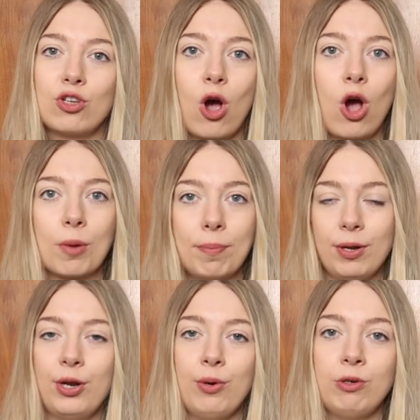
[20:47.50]
dark
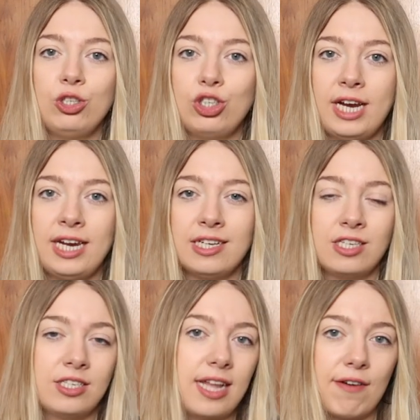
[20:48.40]
blue shade.
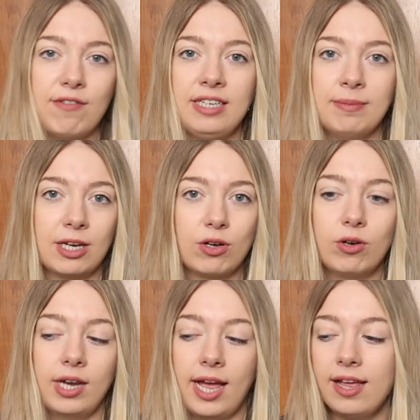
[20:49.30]
It's definitely my
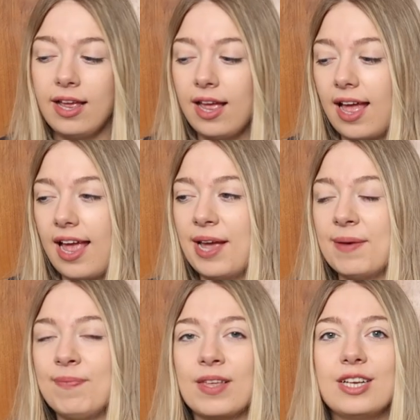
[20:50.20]
colour.
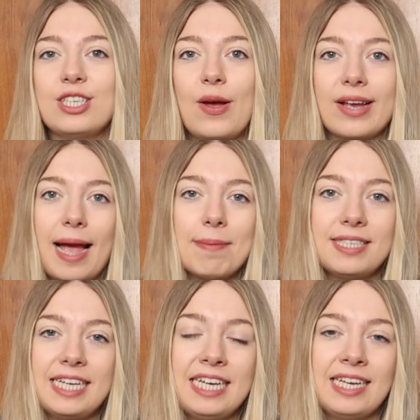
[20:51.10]
So I kept
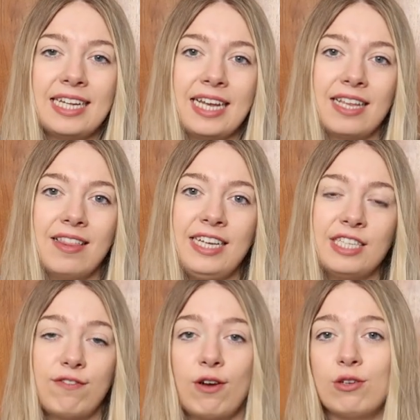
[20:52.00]
seeing like
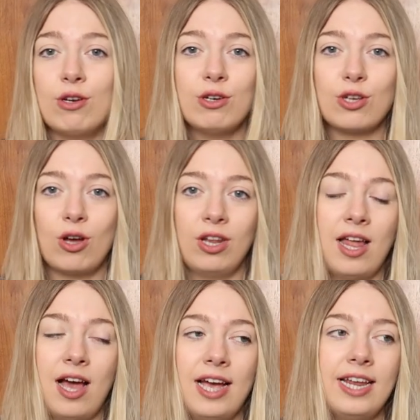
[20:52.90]
these photos
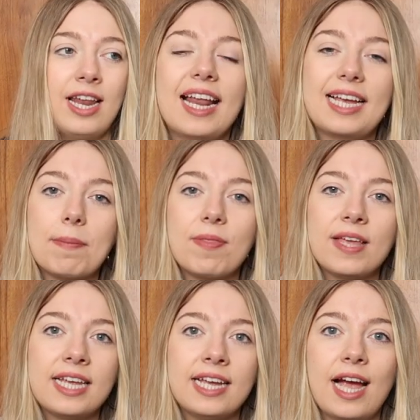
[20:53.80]
online. And I kept
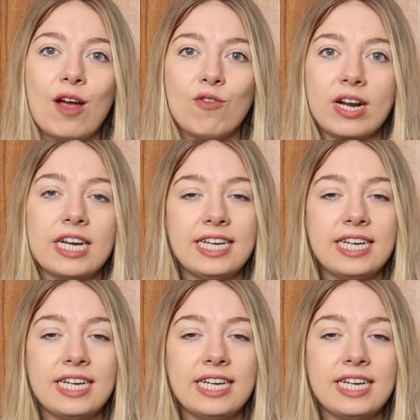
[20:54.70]
thinking I really